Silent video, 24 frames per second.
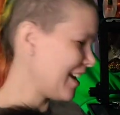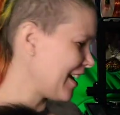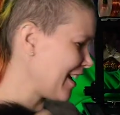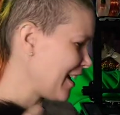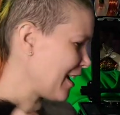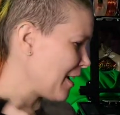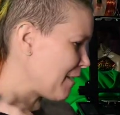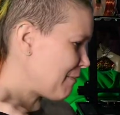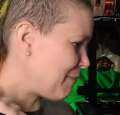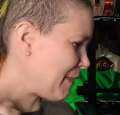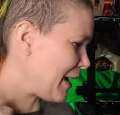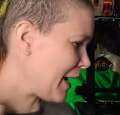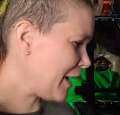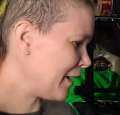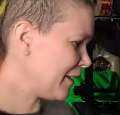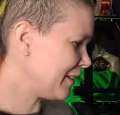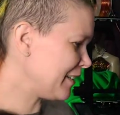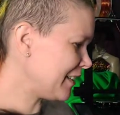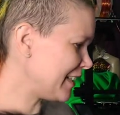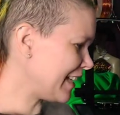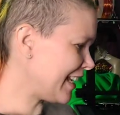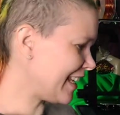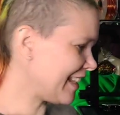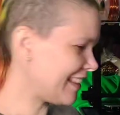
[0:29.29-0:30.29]

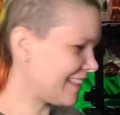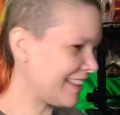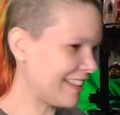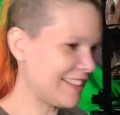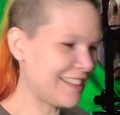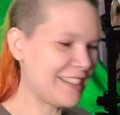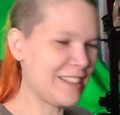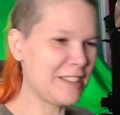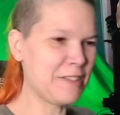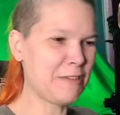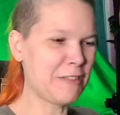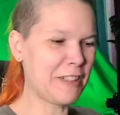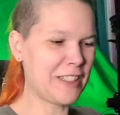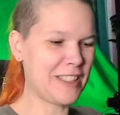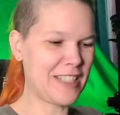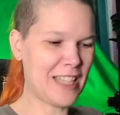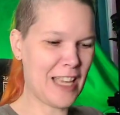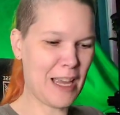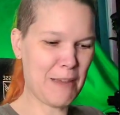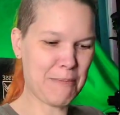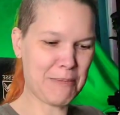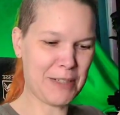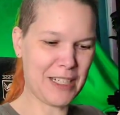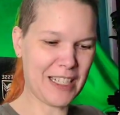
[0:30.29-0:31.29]
Apparently, this is what's
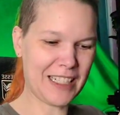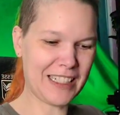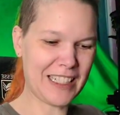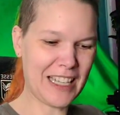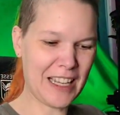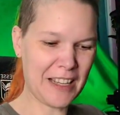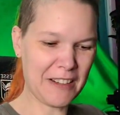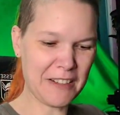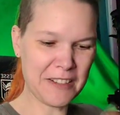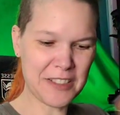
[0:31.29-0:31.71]
happening now.